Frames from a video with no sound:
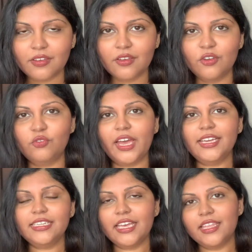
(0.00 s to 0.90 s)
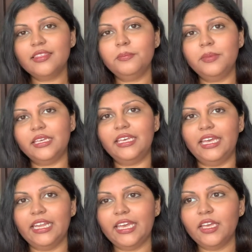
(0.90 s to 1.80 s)
Right in the
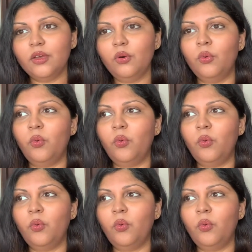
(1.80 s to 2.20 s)
beginning,